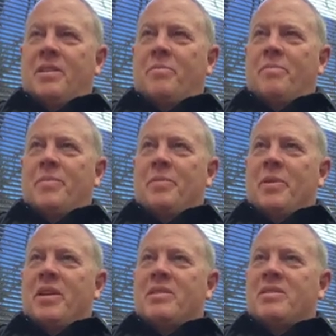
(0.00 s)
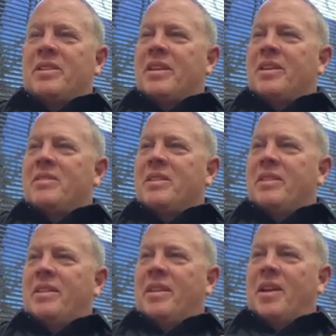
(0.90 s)
the, the biggest thing is
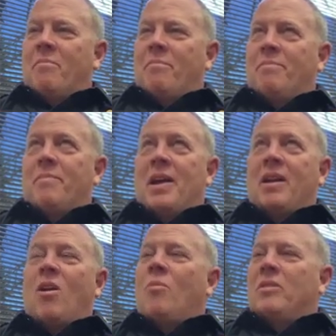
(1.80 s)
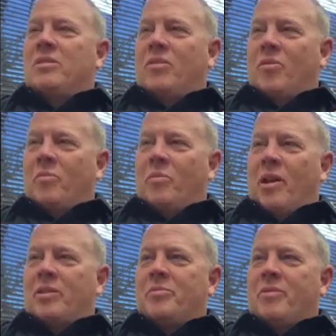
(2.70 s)
that, that I'm I call myself a
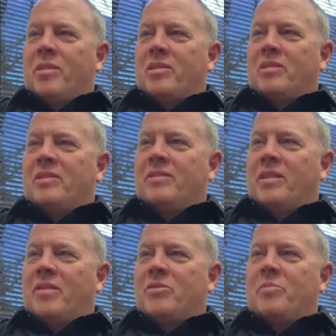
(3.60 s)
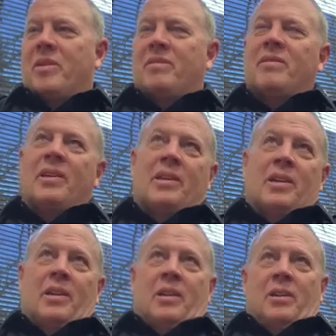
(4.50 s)
Blacksburg resident. I've spent
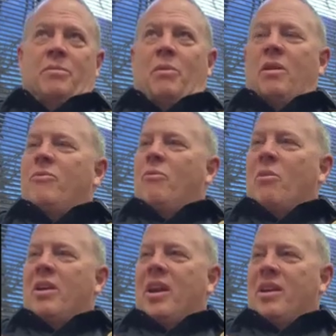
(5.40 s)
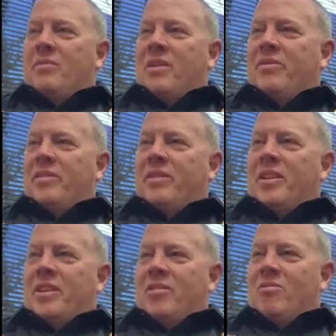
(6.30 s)
probably 48 of my
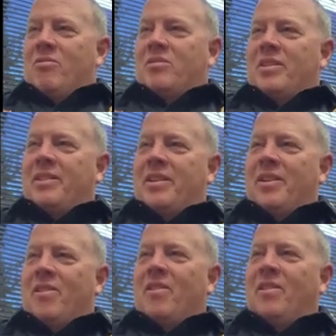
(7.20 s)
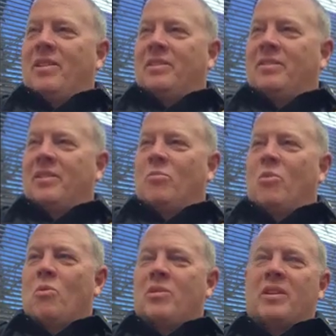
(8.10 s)
58 years here, a little
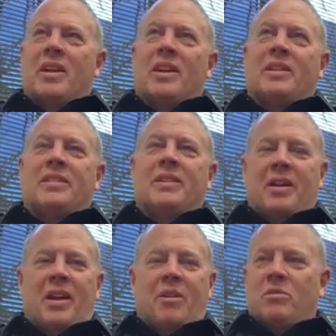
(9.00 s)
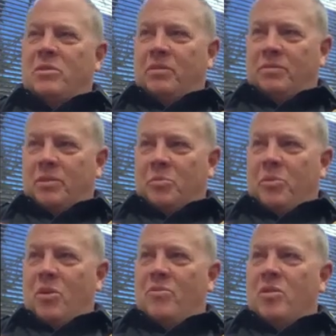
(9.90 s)
more than that. My dad was a, the
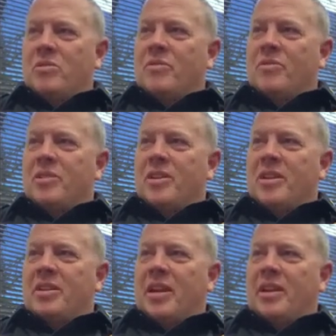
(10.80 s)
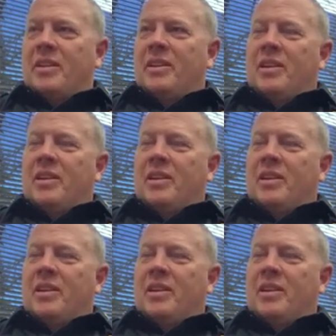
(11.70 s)
provost at Virginia Tech